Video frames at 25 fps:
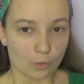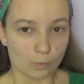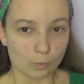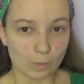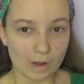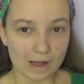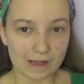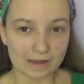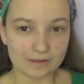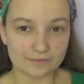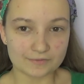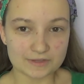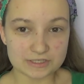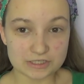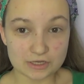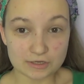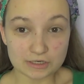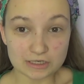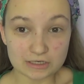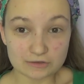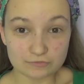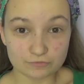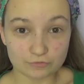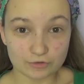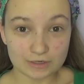Well, there's
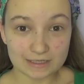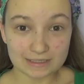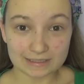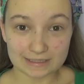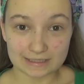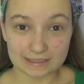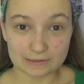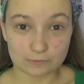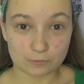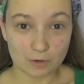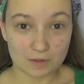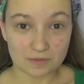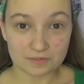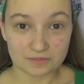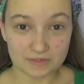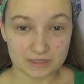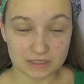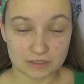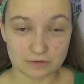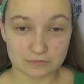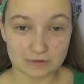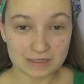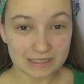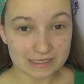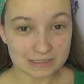only really one
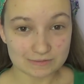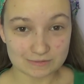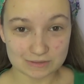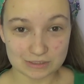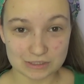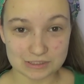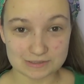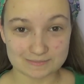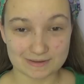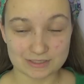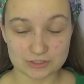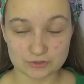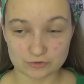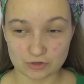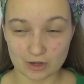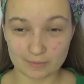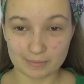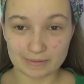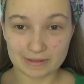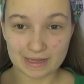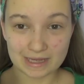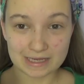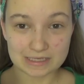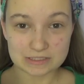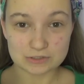thing you need when you use a menstrual
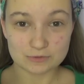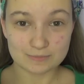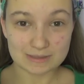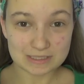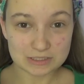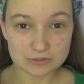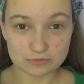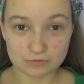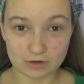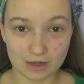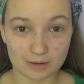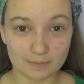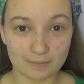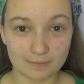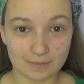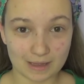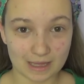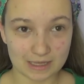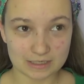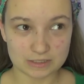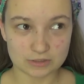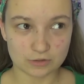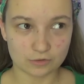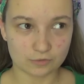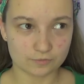cup, and that is your menstrual cup
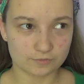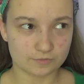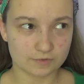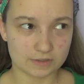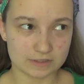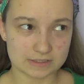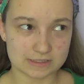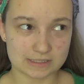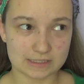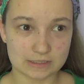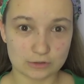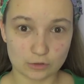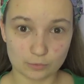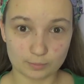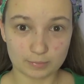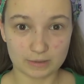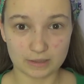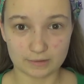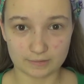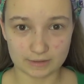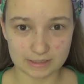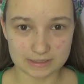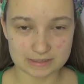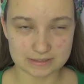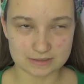and obviously your
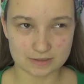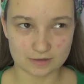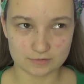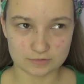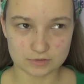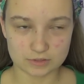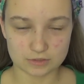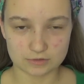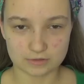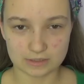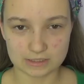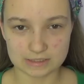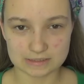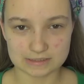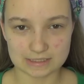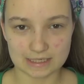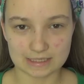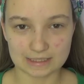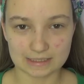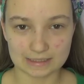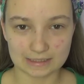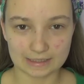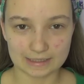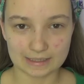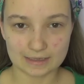period, so two things
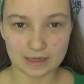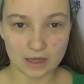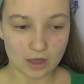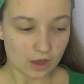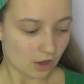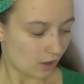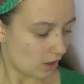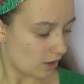technically.